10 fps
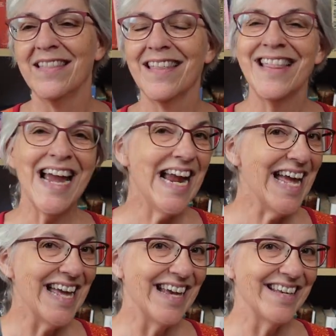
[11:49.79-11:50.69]
The thing
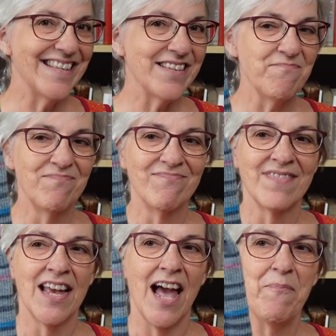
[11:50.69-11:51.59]
is
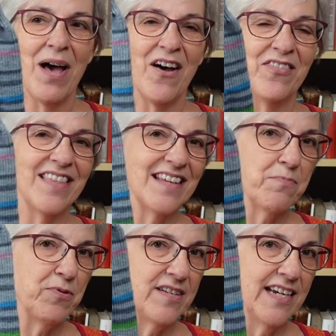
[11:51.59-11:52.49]
about
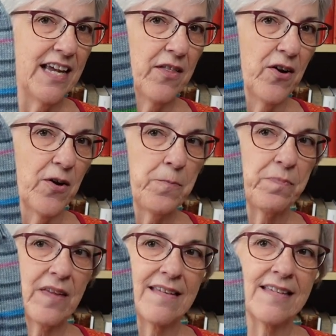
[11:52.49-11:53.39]
this particular
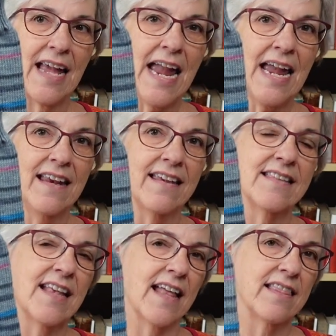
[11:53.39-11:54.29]
skein
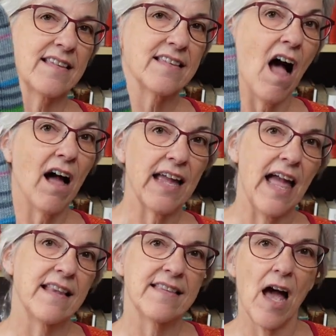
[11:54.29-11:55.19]
is that the sock
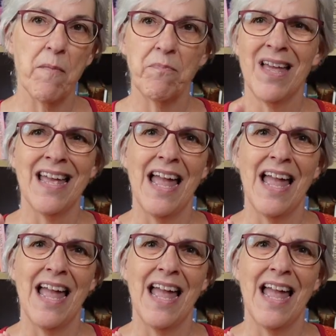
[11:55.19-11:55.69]
ends up